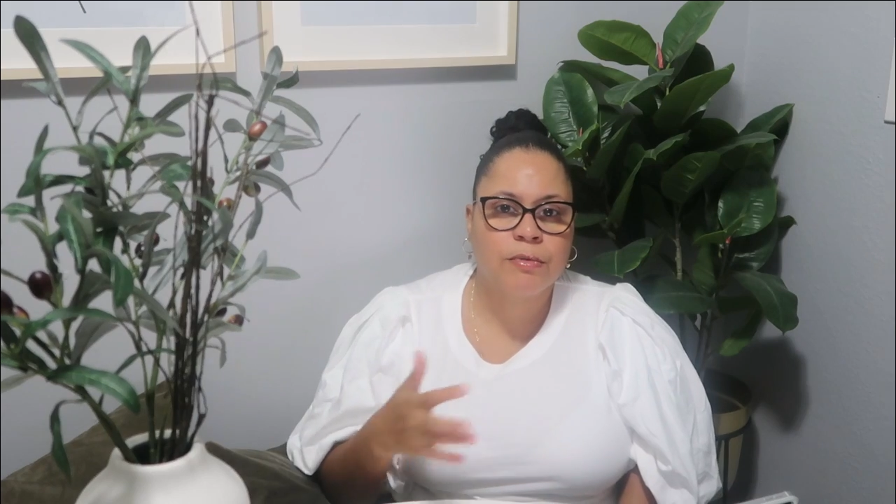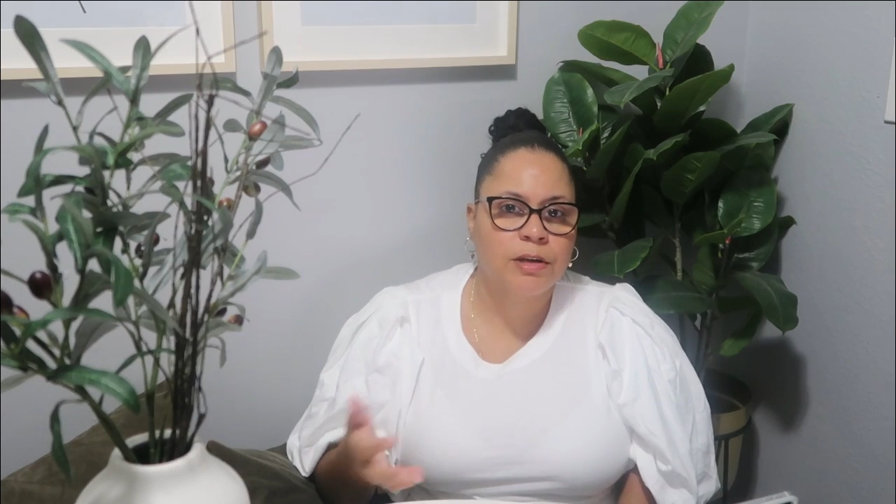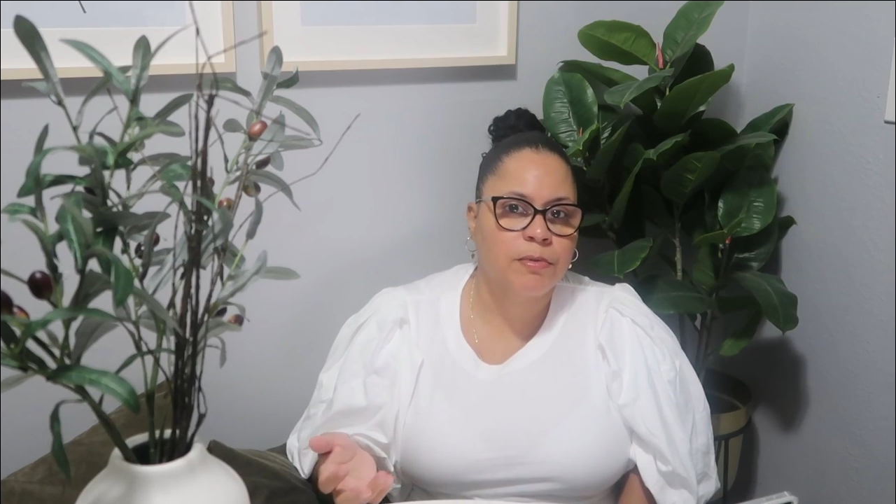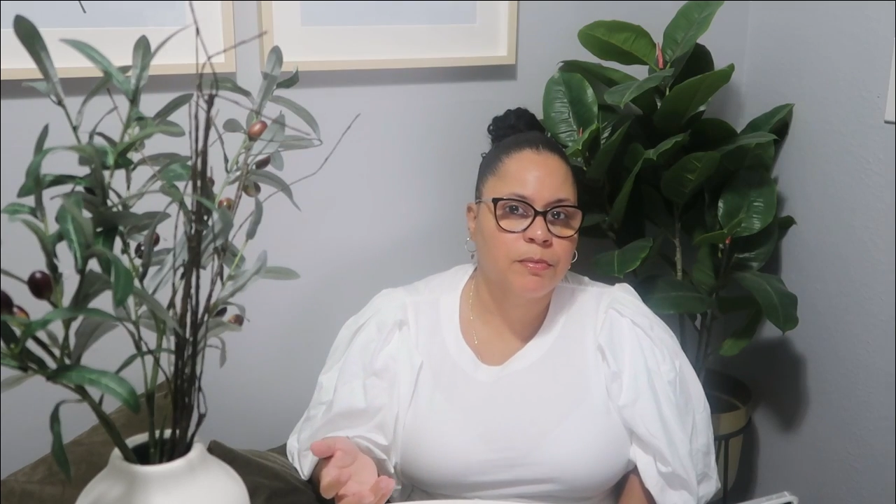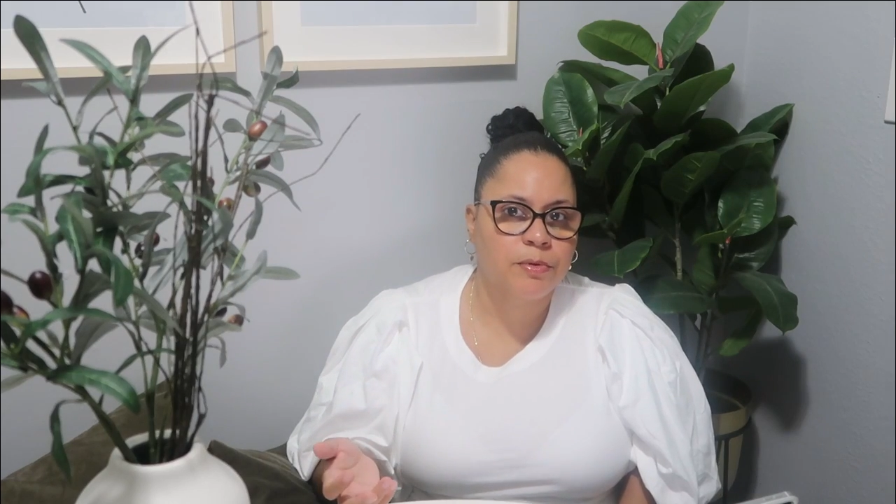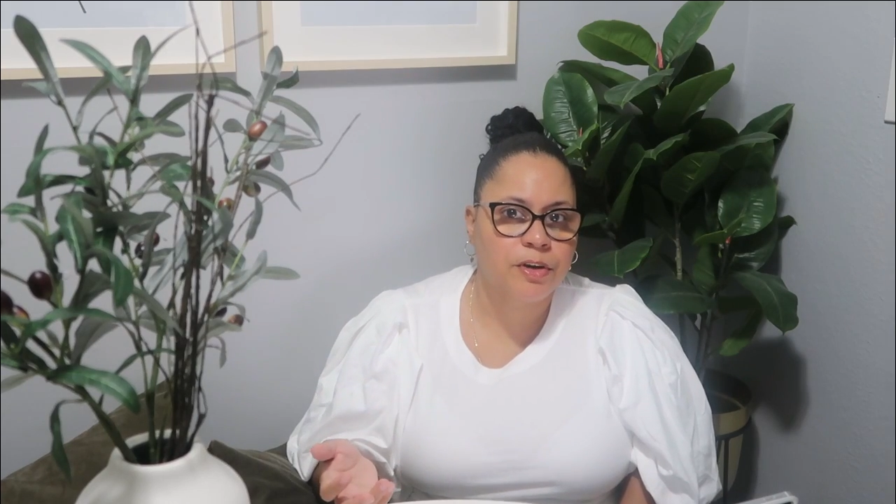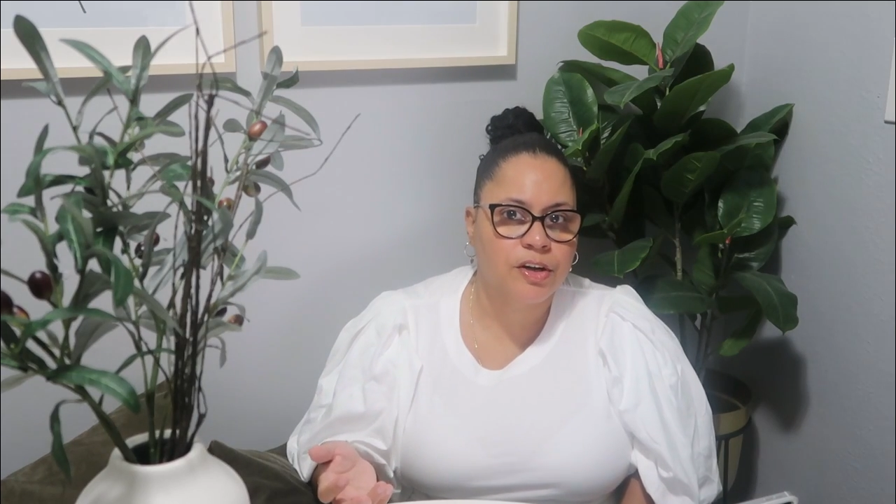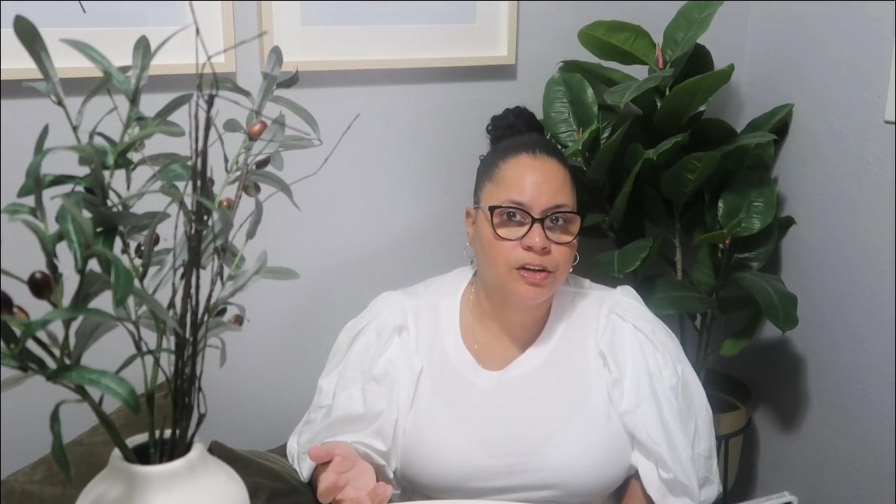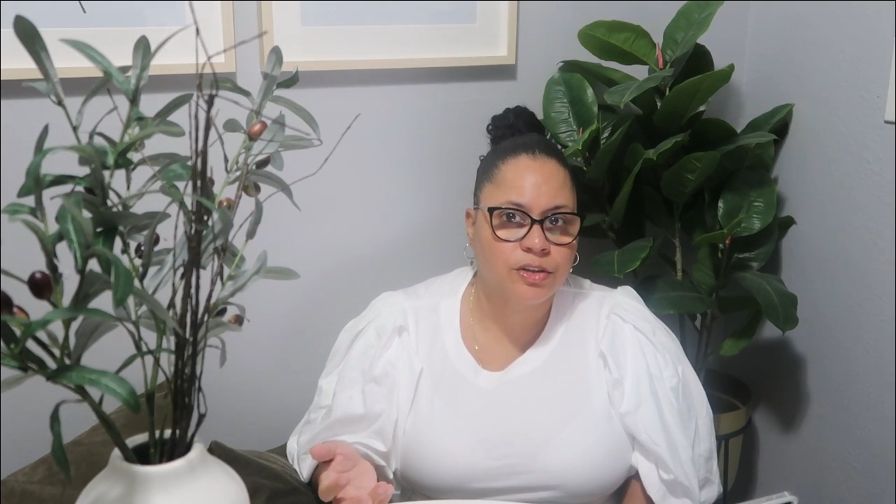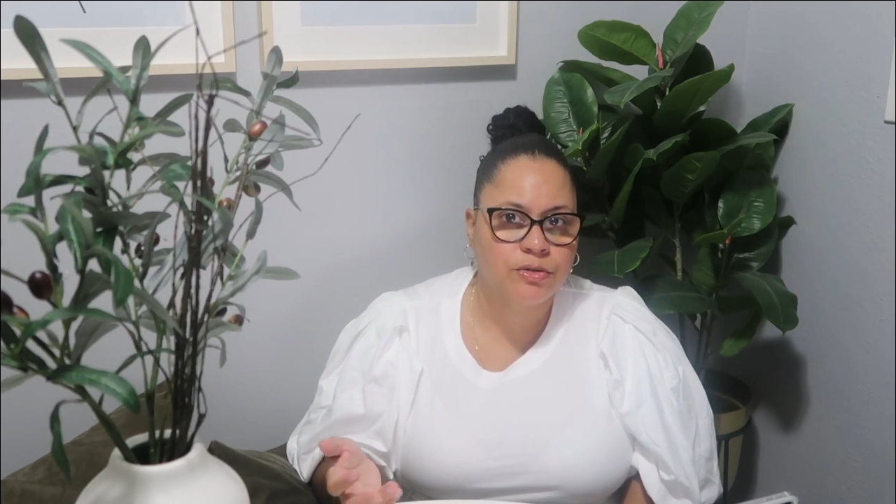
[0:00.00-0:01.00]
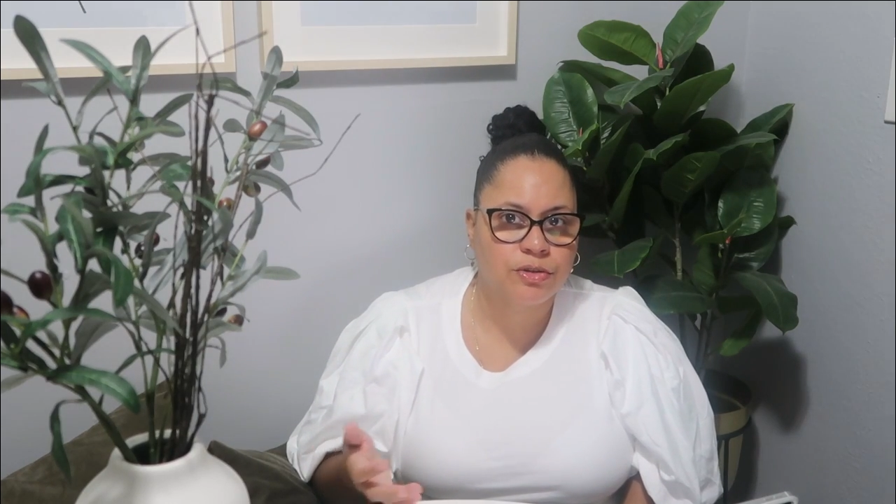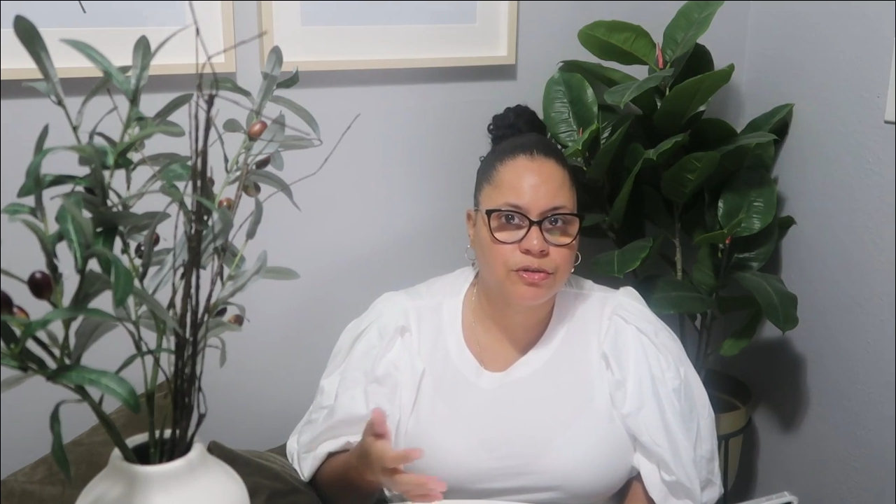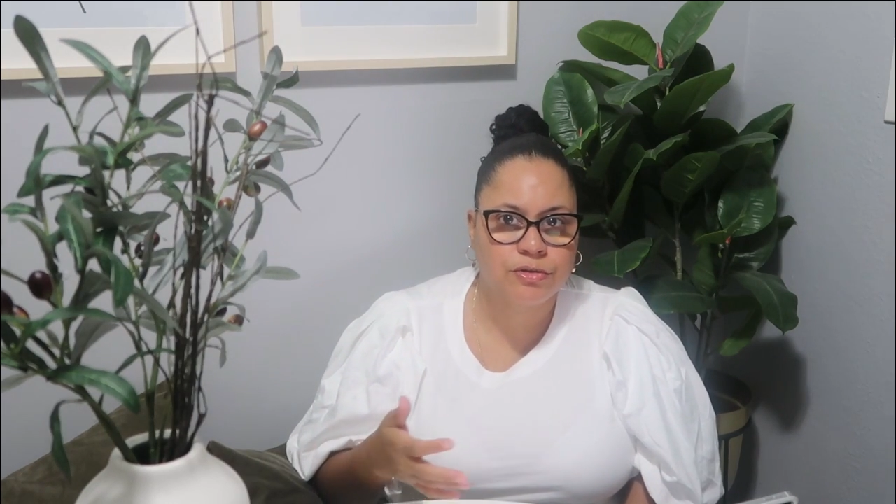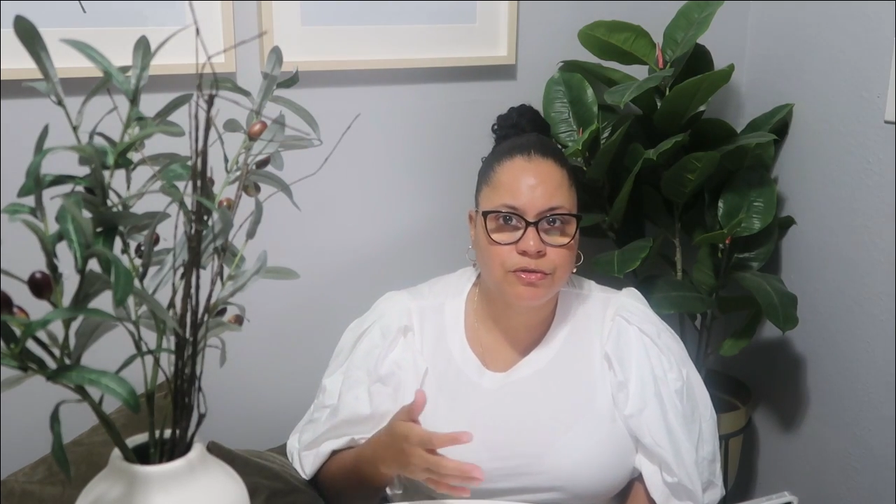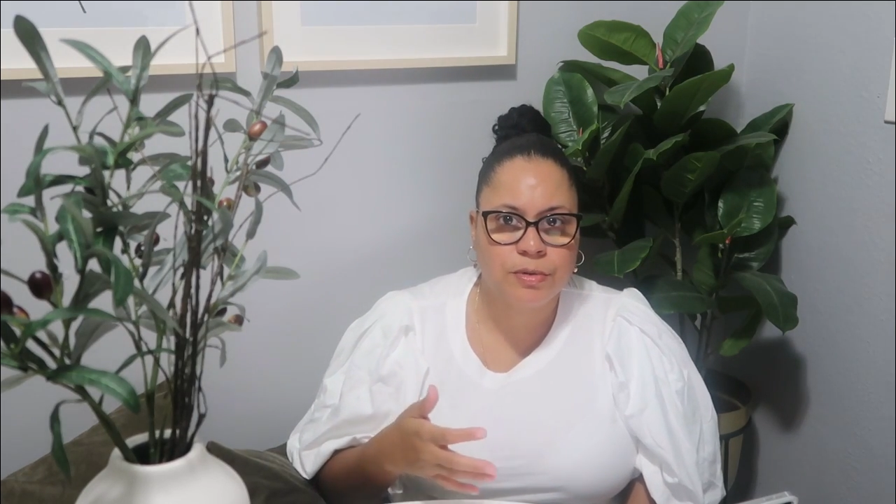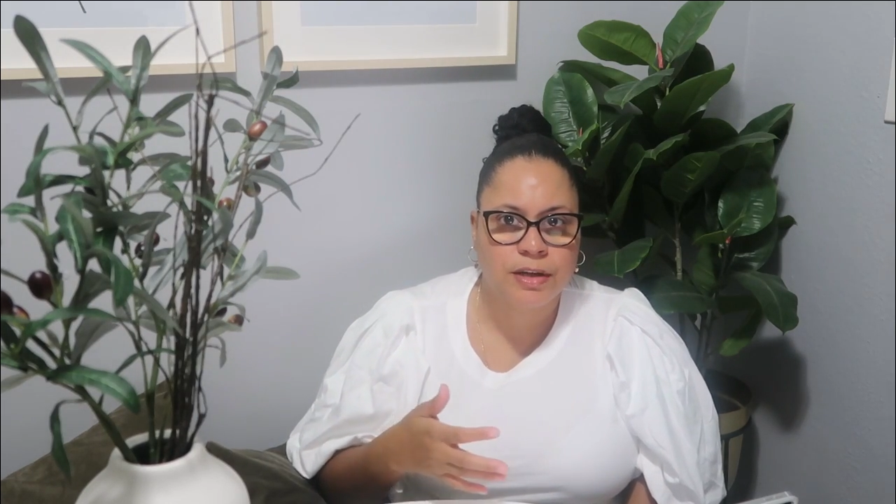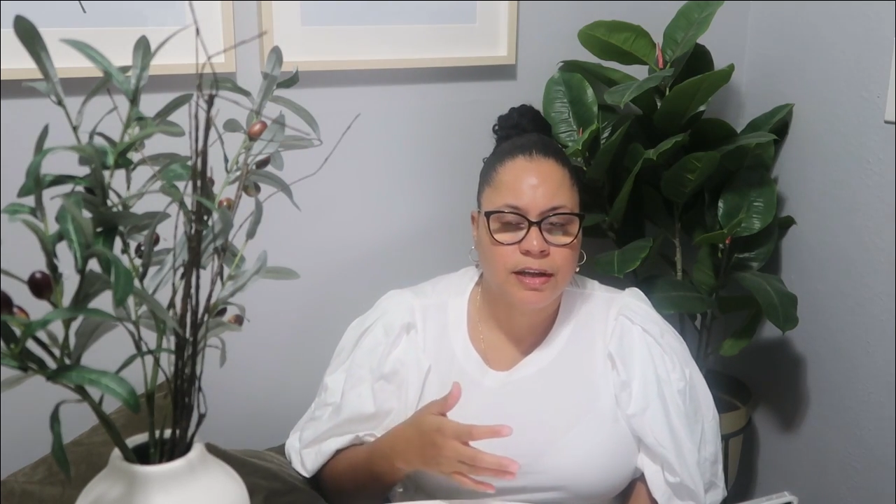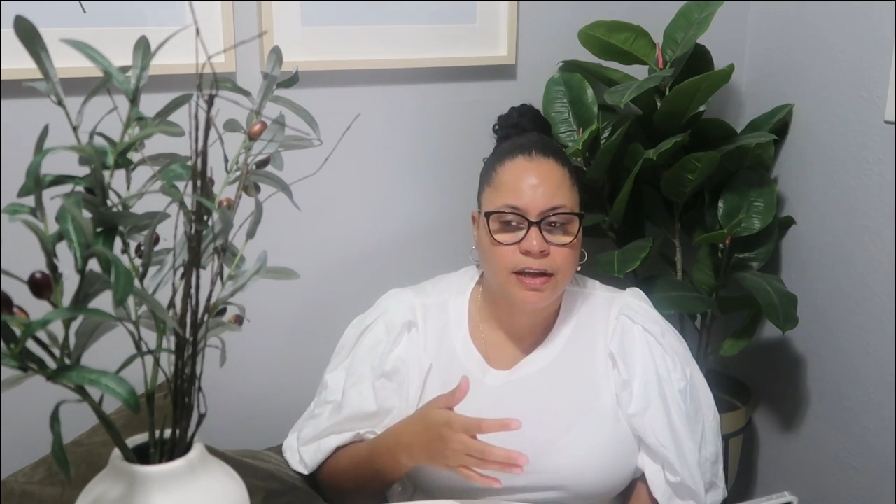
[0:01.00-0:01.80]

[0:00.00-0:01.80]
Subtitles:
many people here on YouTube.